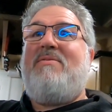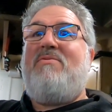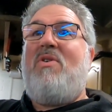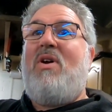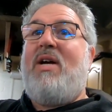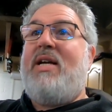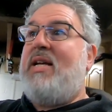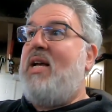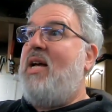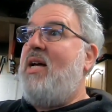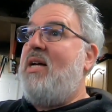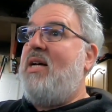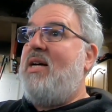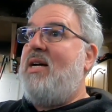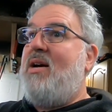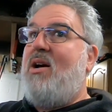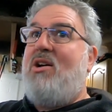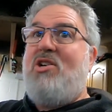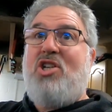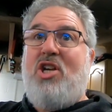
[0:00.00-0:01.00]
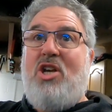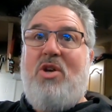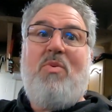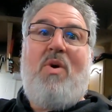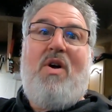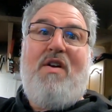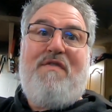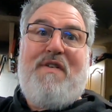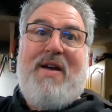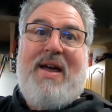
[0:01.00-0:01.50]
Right, I'll show you
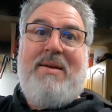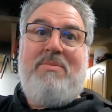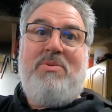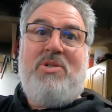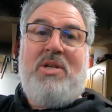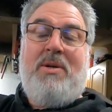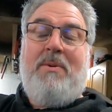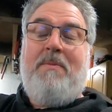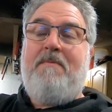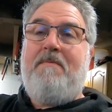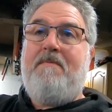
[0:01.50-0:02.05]
what I found,